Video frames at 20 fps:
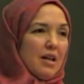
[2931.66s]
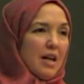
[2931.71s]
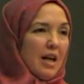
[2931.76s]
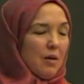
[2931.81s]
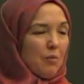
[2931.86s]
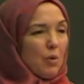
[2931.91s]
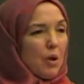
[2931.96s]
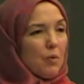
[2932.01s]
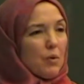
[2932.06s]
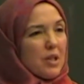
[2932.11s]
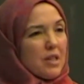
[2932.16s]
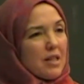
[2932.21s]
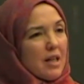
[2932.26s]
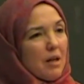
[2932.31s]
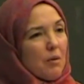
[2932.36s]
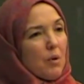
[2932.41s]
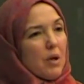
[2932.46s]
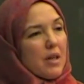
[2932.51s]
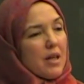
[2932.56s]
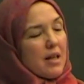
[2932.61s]
and we would
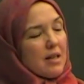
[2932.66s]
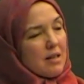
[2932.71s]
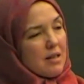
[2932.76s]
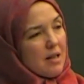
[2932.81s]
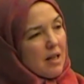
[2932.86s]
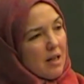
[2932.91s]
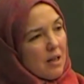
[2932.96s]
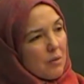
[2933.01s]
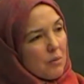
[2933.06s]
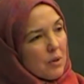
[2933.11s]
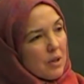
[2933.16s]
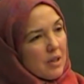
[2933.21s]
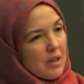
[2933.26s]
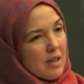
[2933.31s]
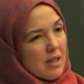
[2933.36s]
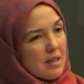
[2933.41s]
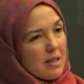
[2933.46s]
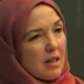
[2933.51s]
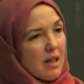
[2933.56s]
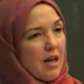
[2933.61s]
say, well, that's not really
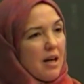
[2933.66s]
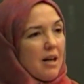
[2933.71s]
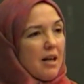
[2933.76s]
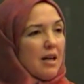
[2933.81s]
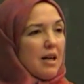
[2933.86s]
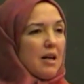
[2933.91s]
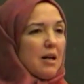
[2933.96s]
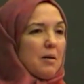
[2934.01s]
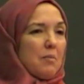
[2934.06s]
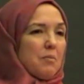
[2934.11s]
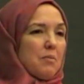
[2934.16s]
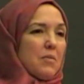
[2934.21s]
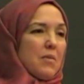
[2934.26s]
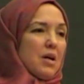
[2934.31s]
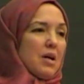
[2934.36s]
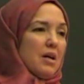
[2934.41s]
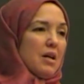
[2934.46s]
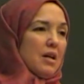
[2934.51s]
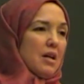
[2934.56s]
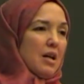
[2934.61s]

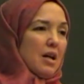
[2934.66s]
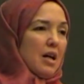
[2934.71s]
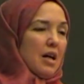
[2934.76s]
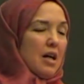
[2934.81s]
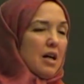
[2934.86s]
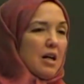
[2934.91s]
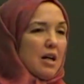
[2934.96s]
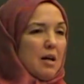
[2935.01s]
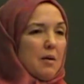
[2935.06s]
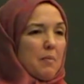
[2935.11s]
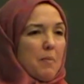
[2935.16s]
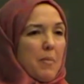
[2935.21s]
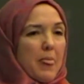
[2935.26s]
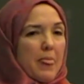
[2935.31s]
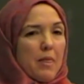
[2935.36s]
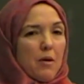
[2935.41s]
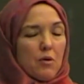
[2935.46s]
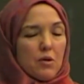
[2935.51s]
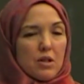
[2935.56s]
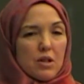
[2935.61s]
Islam,
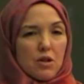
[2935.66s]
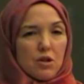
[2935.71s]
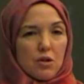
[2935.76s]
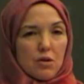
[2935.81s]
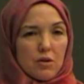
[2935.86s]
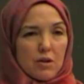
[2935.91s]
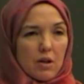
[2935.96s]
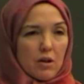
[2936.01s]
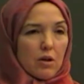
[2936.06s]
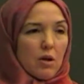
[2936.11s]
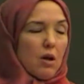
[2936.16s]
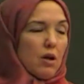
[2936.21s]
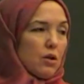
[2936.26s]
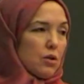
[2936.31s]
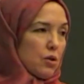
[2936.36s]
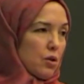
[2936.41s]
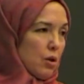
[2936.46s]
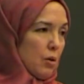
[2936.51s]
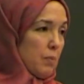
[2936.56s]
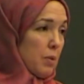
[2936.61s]
those issues are
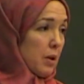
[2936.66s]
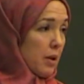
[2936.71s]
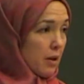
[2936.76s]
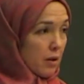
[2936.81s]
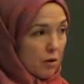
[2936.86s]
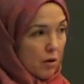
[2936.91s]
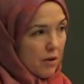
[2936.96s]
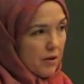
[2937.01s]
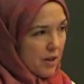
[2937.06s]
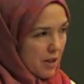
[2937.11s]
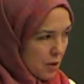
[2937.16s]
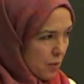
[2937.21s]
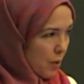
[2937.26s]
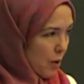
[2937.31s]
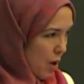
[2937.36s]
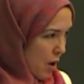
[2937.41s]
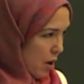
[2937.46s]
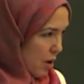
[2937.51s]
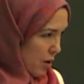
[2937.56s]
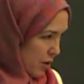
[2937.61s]
cultural, political, and these
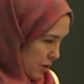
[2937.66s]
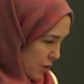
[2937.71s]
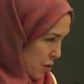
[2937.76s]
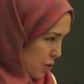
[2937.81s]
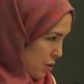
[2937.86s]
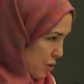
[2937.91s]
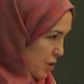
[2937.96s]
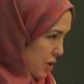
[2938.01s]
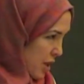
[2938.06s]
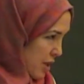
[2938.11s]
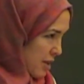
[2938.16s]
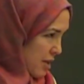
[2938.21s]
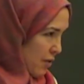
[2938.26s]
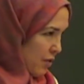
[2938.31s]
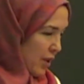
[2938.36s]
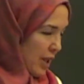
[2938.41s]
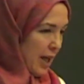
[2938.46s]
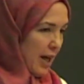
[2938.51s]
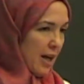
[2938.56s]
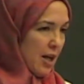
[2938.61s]
were all true
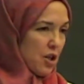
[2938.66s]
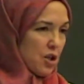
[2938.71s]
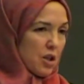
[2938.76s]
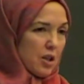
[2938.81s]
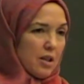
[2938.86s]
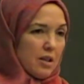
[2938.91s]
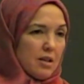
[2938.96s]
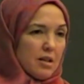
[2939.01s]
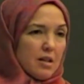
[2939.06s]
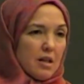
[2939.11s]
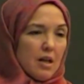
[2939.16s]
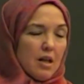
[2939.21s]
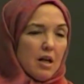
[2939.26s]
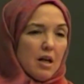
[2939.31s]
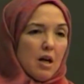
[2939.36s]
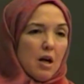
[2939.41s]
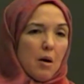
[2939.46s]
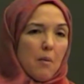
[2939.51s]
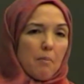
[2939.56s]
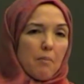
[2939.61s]
justifications,
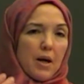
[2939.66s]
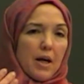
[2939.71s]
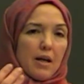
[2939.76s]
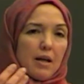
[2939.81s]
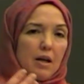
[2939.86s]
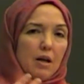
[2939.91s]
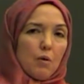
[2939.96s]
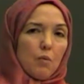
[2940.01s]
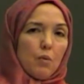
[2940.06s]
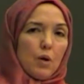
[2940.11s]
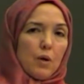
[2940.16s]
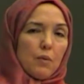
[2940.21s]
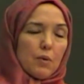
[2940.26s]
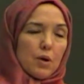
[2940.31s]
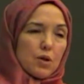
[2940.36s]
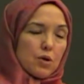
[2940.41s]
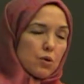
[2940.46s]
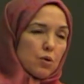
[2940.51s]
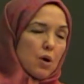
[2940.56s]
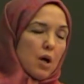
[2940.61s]
but we
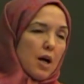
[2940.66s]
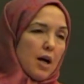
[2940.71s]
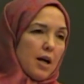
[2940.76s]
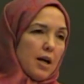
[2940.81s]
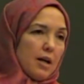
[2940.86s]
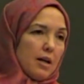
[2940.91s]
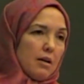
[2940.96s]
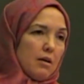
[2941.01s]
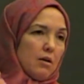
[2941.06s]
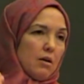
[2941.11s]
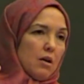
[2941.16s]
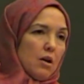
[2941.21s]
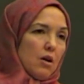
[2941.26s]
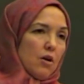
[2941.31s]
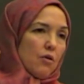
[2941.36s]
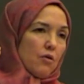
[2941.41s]
were trying